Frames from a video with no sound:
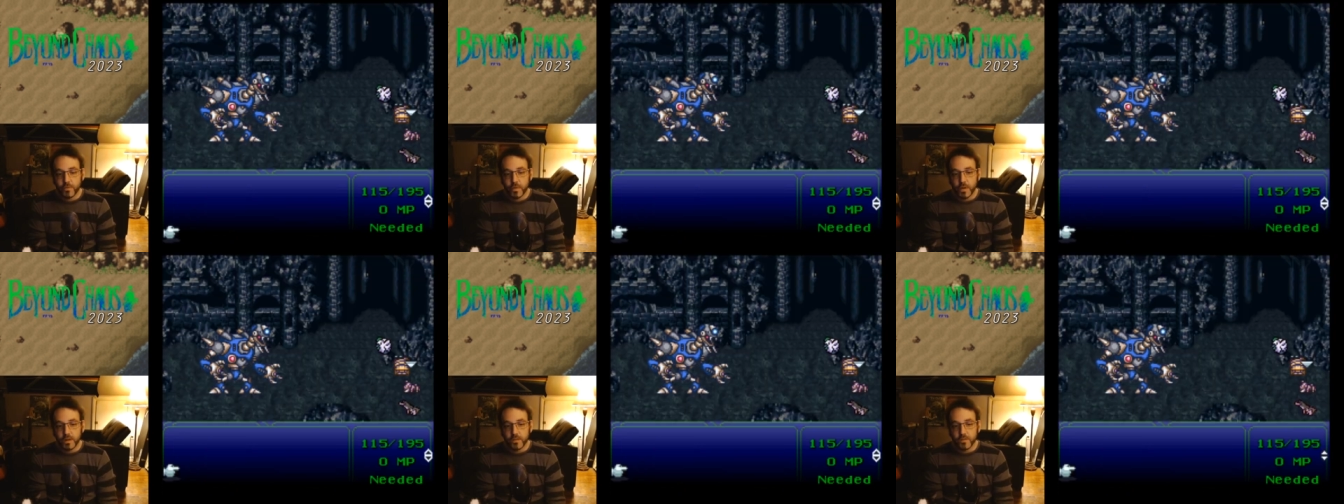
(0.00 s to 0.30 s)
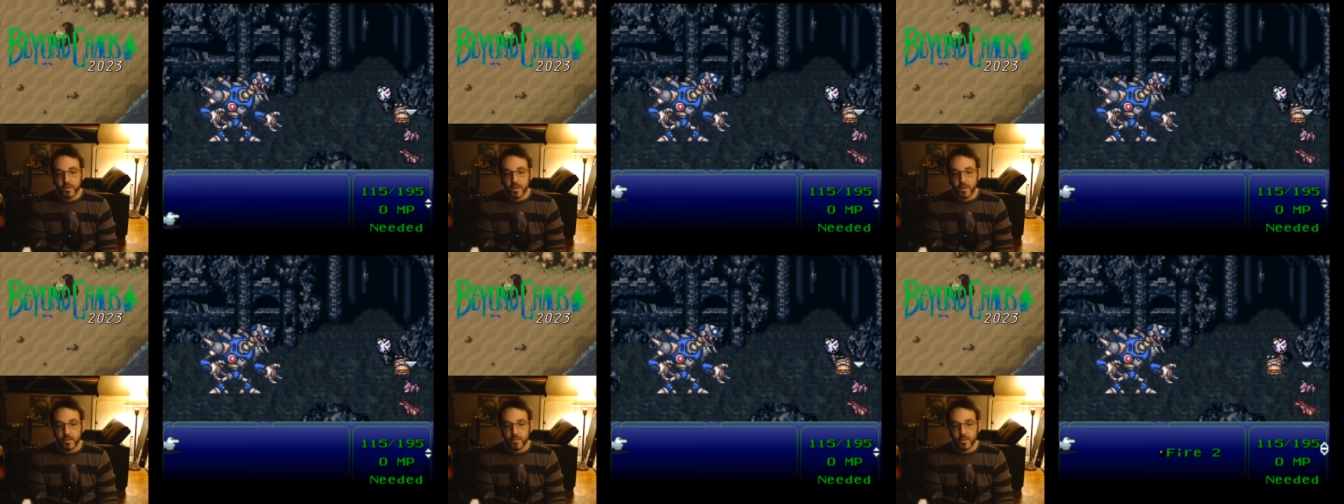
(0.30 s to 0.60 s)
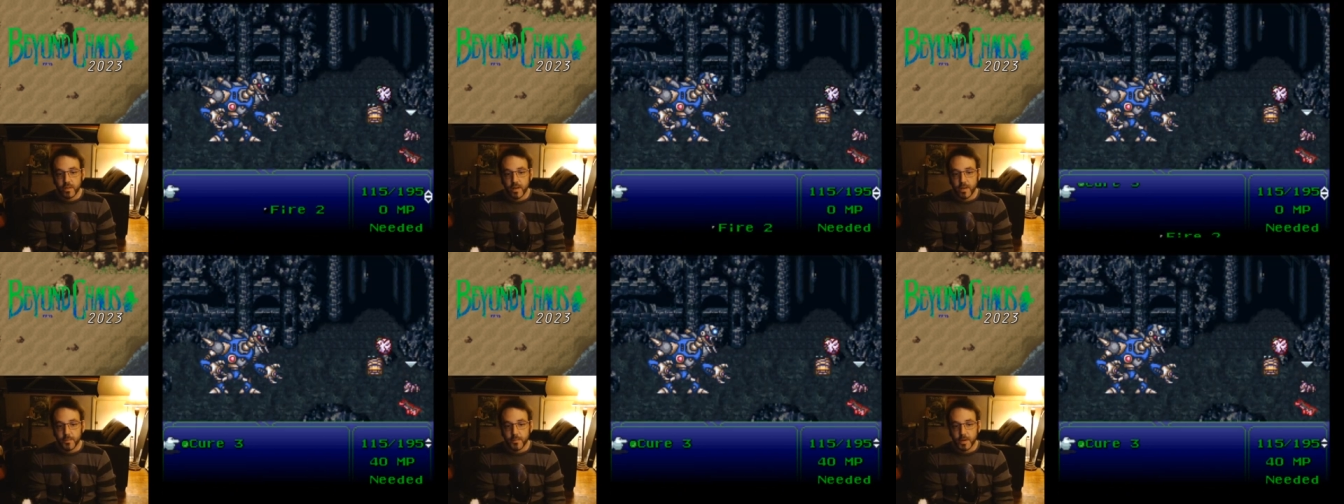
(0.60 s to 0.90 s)
Phoenix
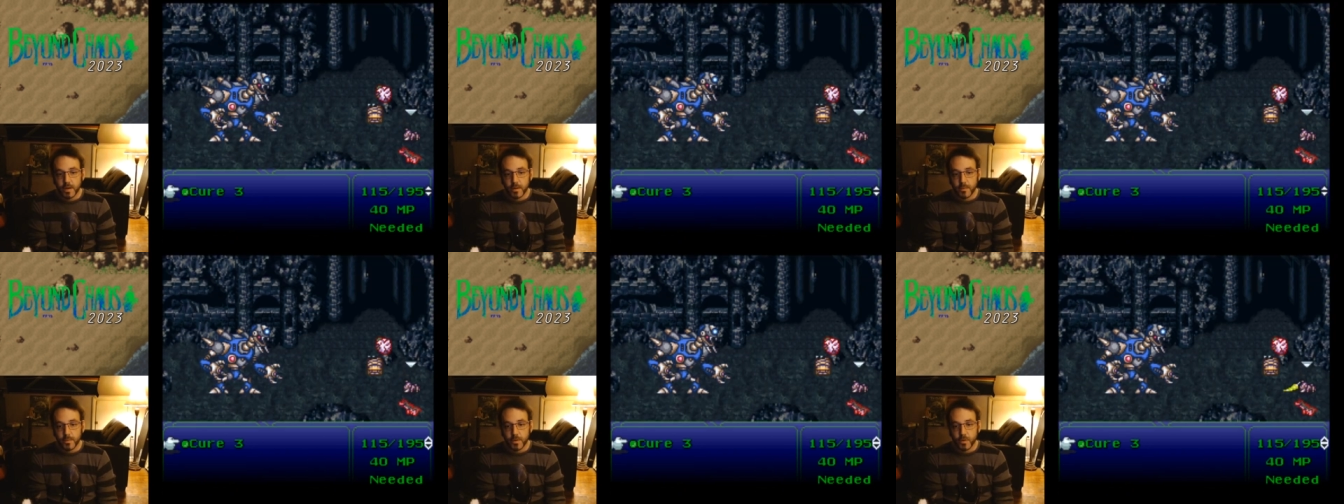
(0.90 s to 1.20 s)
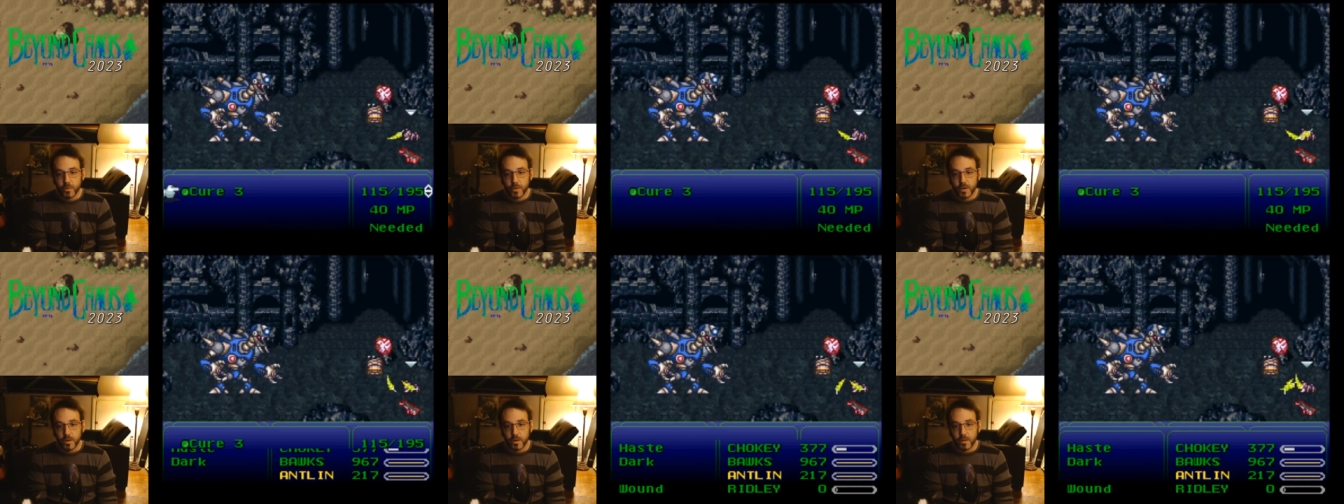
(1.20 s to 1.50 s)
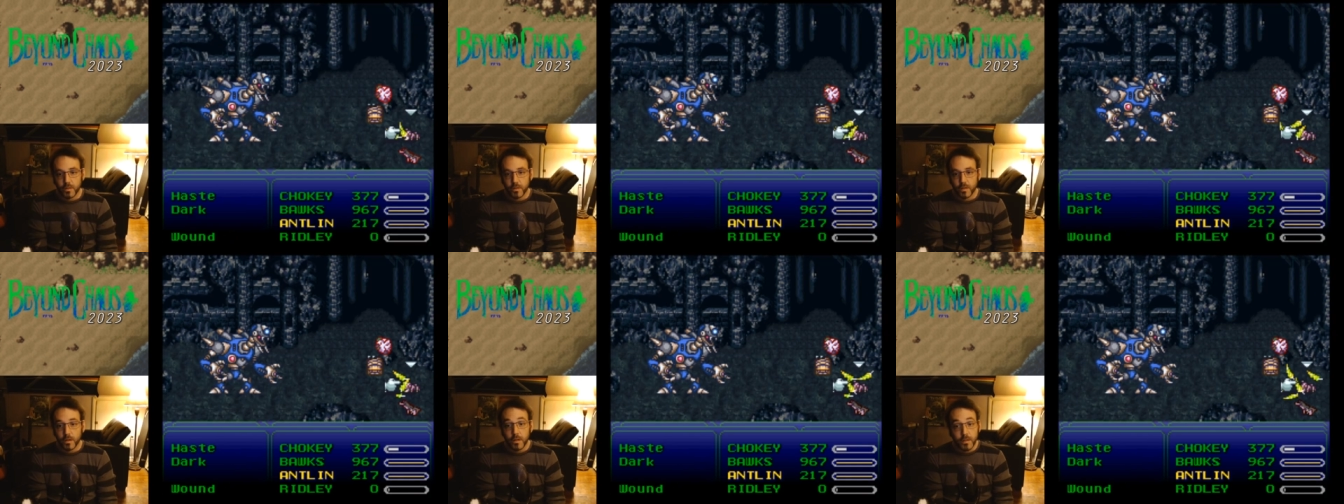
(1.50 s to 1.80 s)
Down's happening. I'm doing
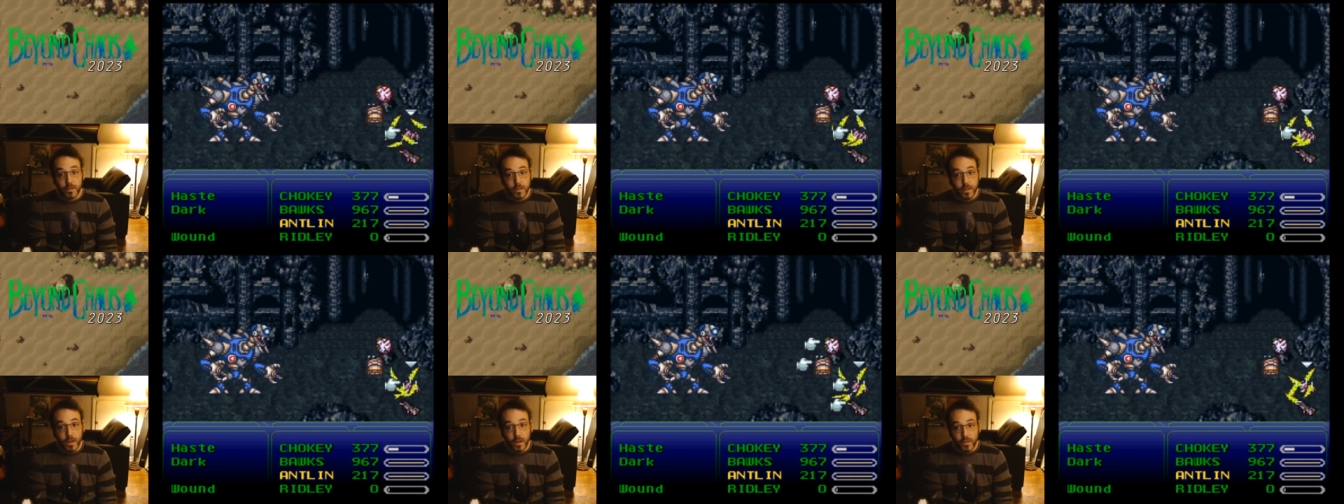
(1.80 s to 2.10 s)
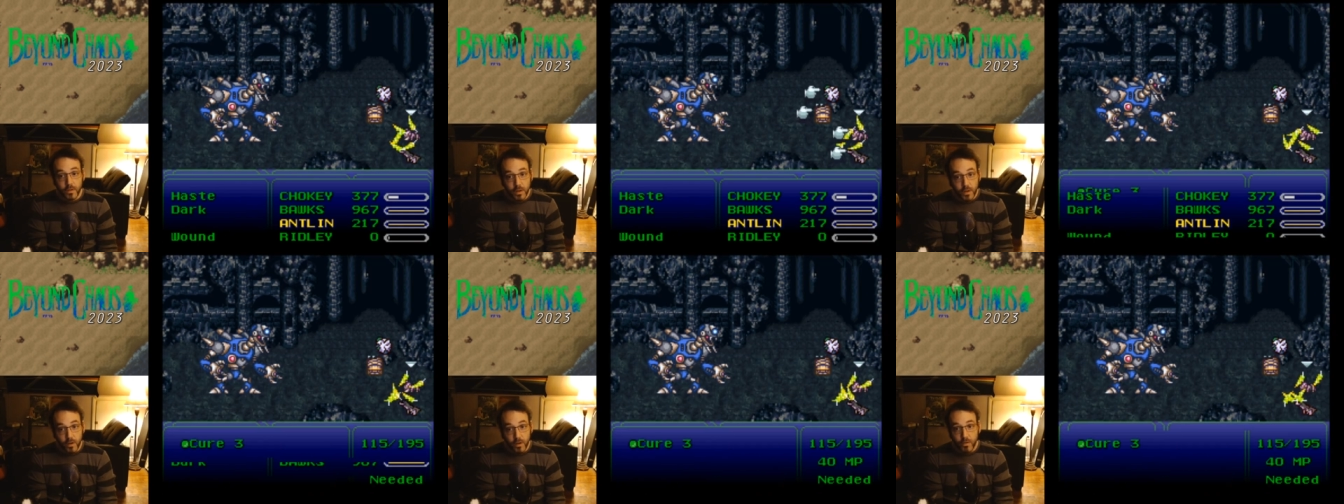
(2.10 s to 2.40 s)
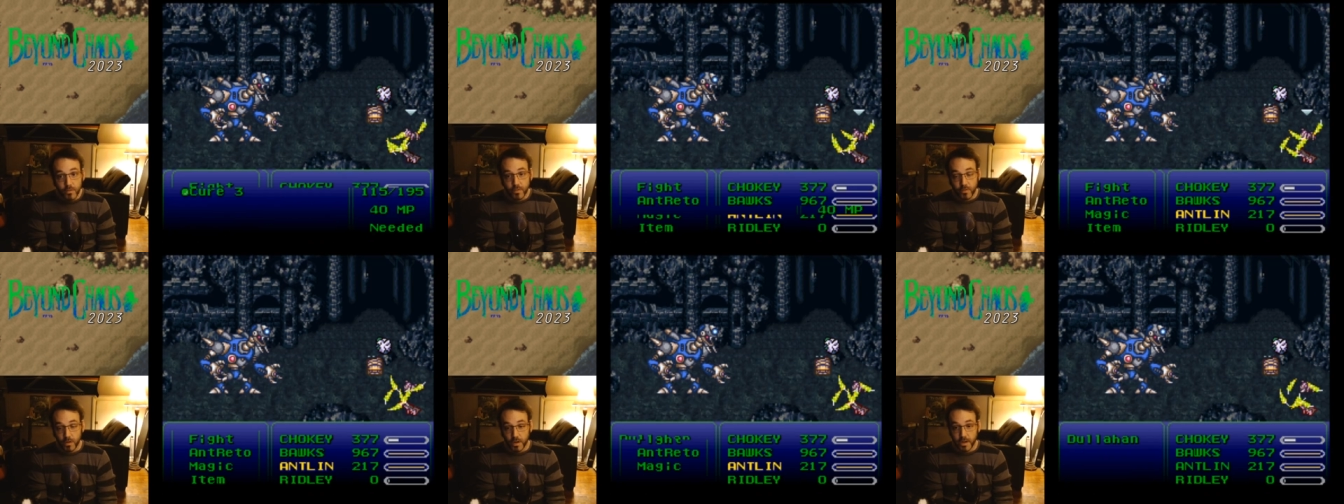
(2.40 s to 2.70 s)
another
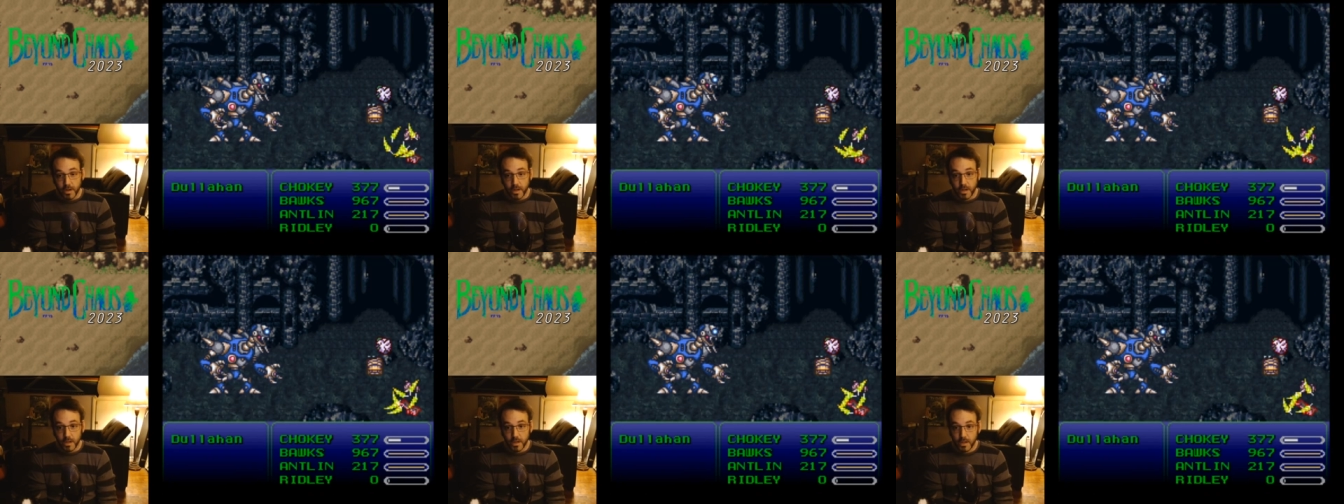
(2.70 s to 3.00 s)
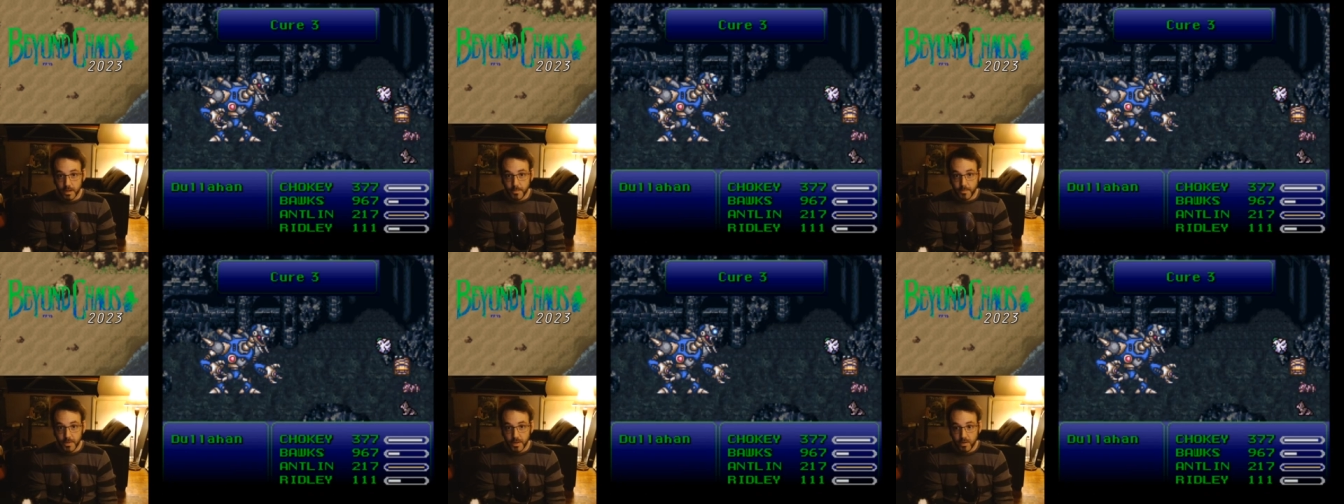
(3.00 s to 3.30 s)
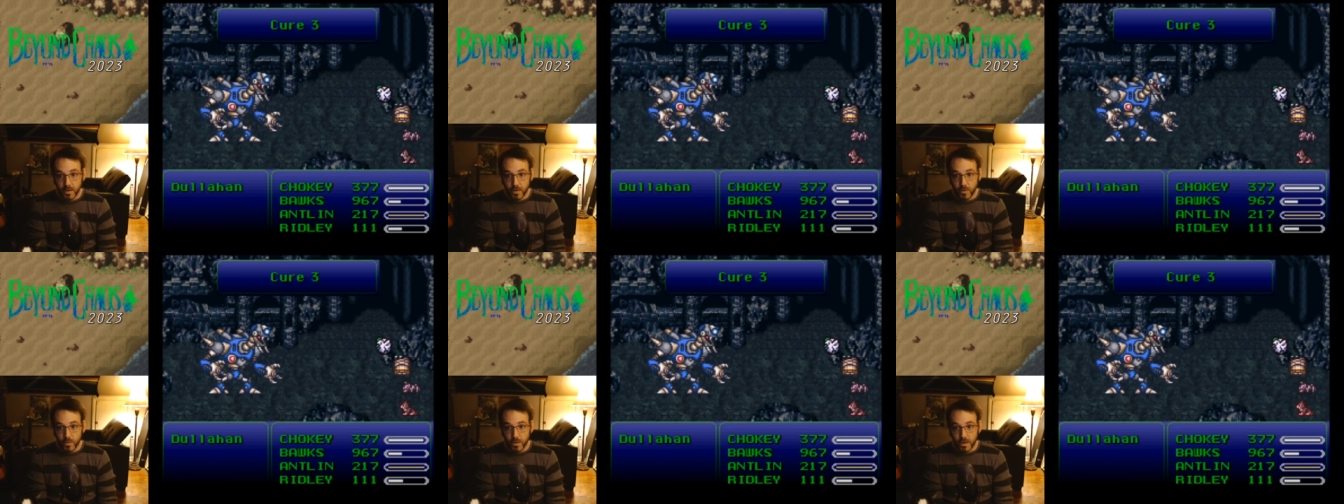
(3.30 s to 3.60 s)
Cure 3. It
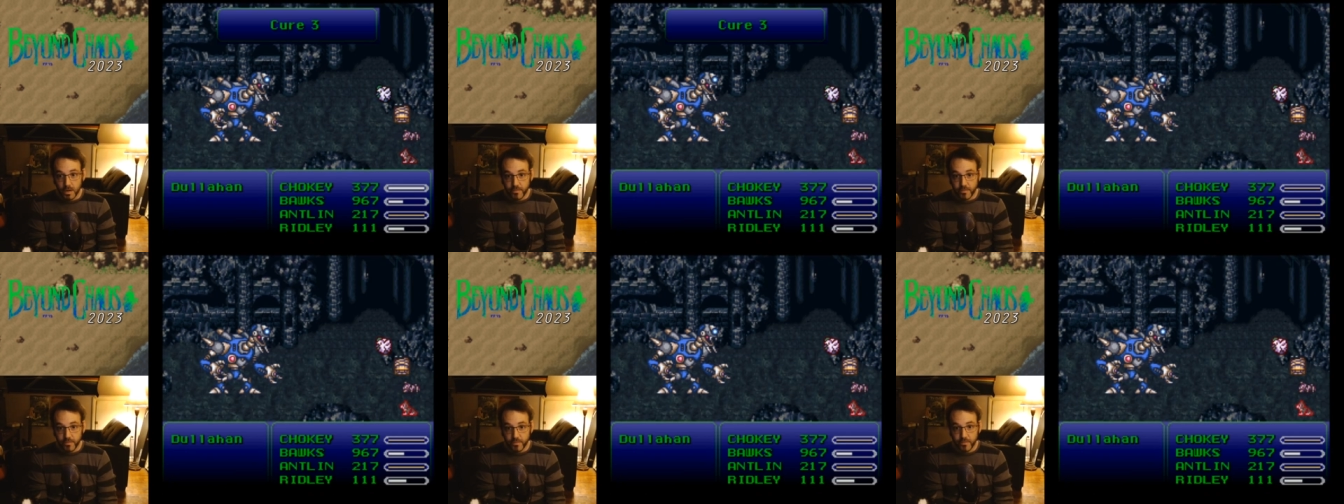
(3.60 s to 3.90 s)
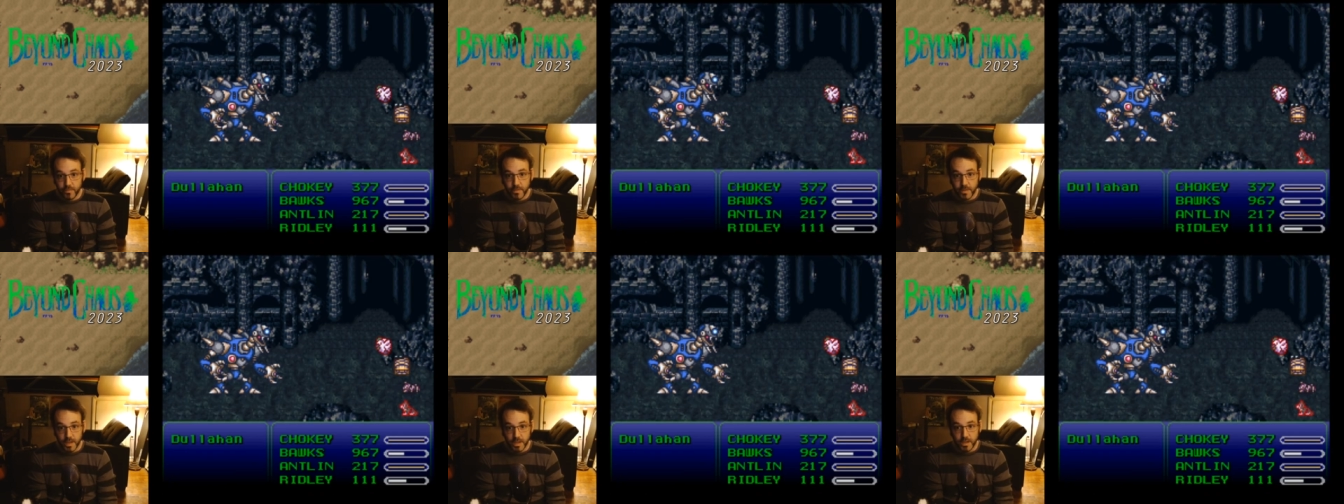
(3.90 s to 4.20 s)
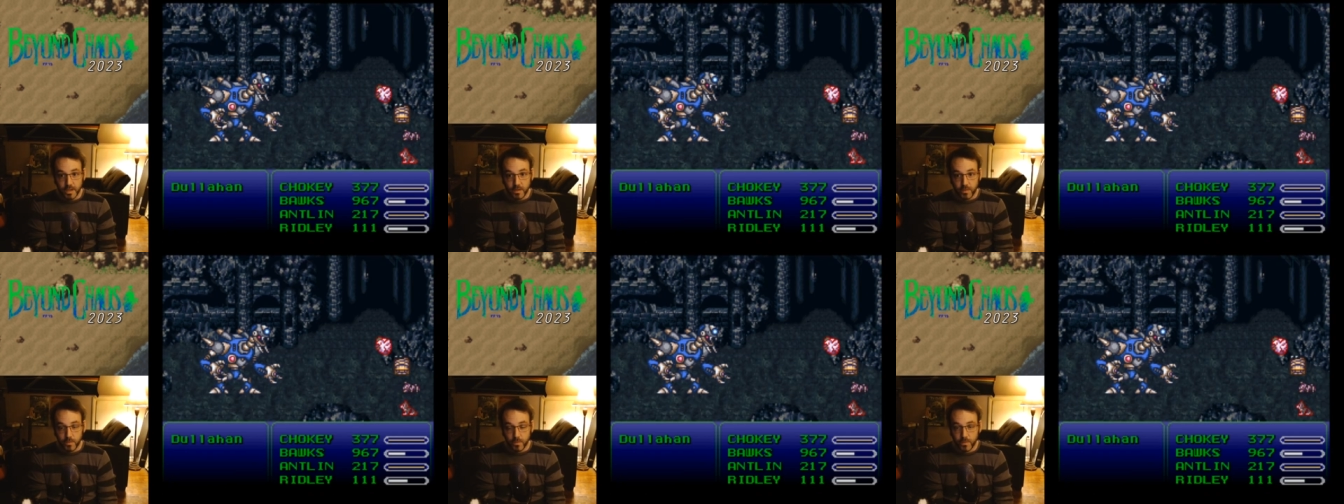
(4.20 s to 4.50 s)
better go off.
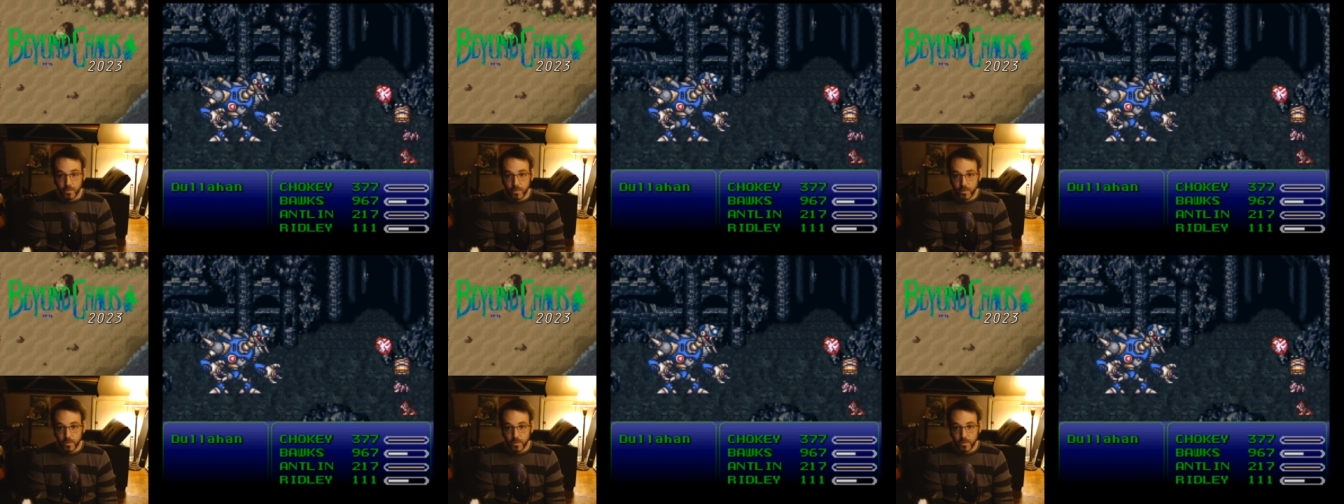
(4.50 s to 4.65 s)
Thank you.